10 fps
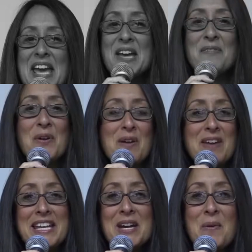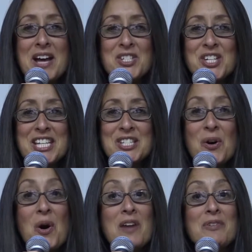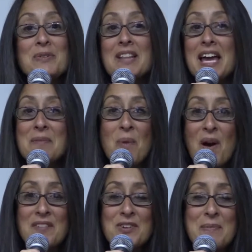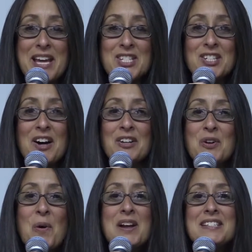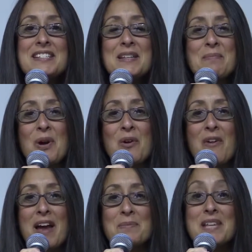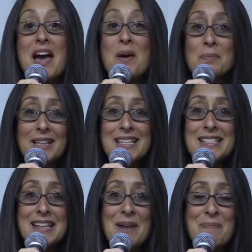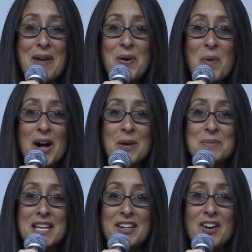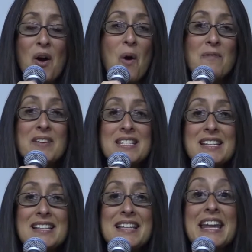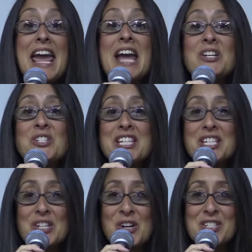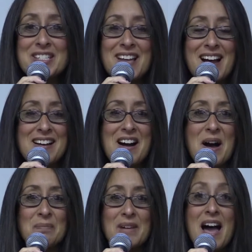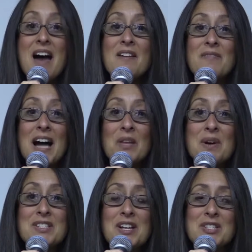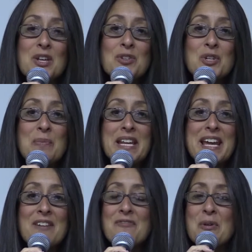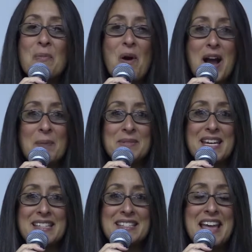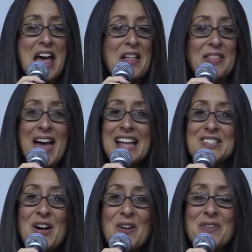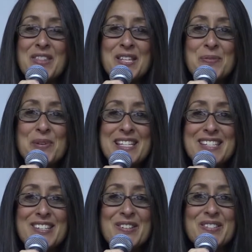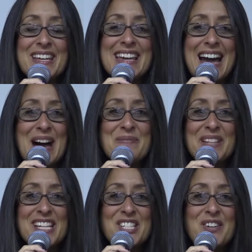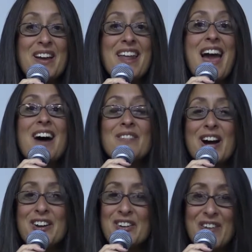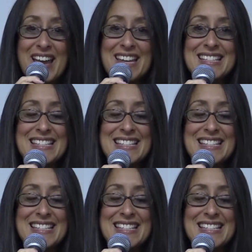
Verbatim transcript: If you have any questions or if you'd like more information on courses and programs, please stop by the Welcome Center or visit us at htchurch.com. Follow us on social media for more updates. That's all for this week's news. God bless you and have a great